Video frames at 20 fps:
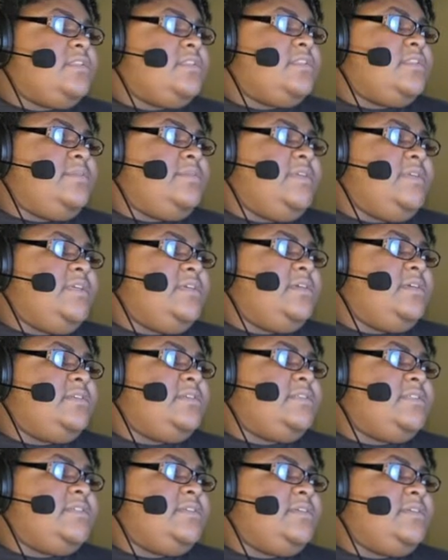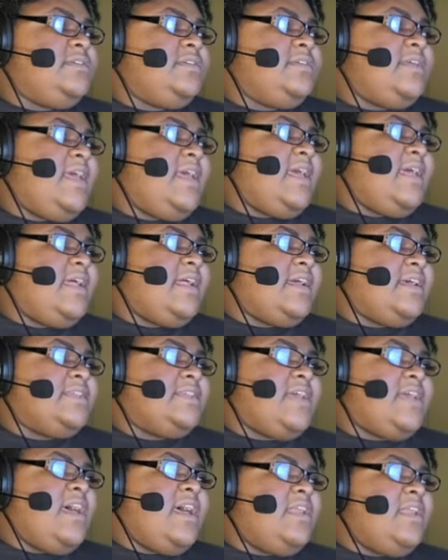Let me go see. Because
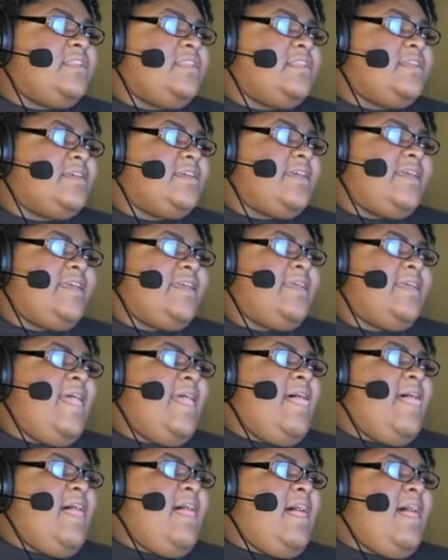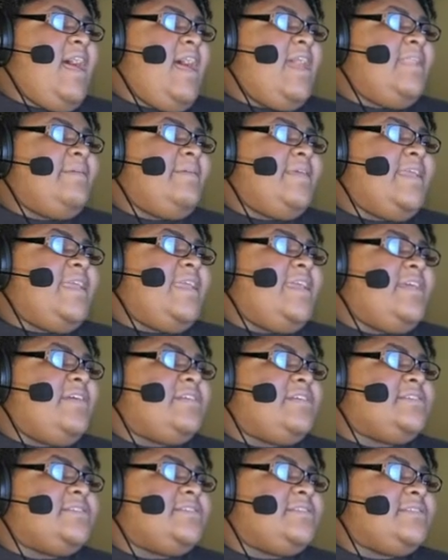all our
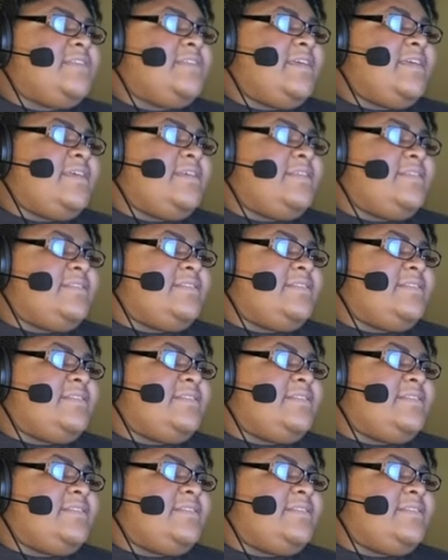characters like.